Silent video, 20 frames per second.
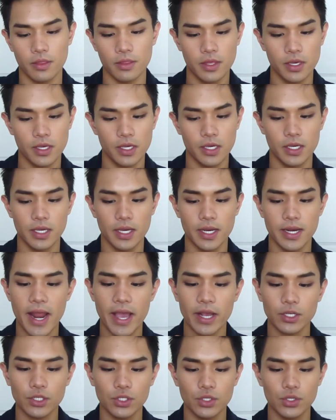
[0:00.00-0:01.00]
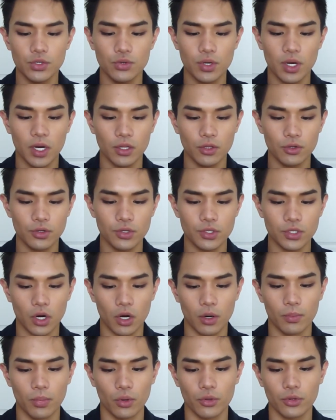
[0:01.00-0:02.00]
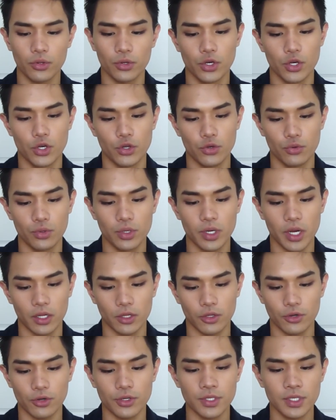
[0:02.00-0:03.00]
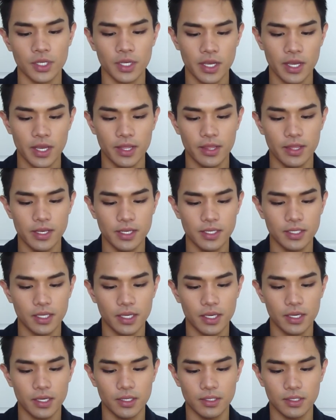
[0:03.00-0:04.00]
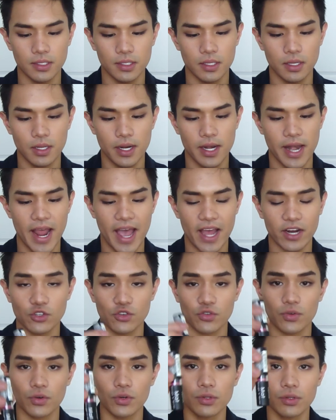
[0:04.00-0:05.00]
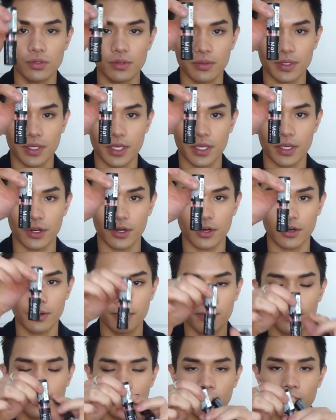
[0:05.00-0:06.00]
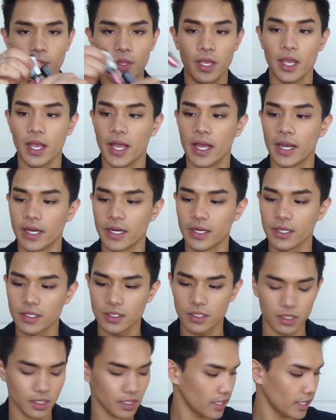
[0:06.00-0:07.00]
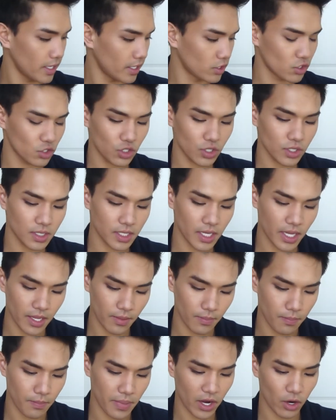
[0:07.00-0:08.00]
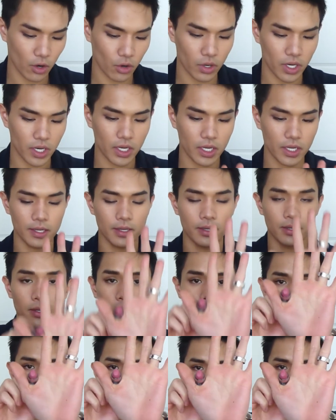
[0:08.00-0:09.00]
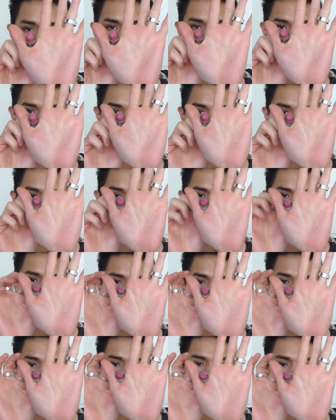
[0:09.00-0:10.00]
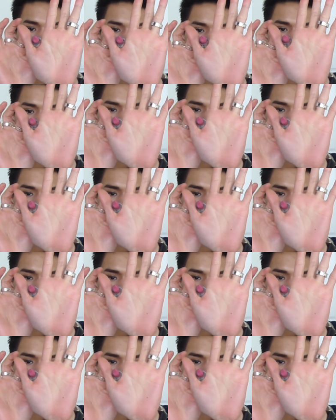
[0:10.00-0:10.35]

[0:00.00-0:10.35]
The next two colors are both nude colors. This is natural here, and it is, it's just a berry, it's like a berry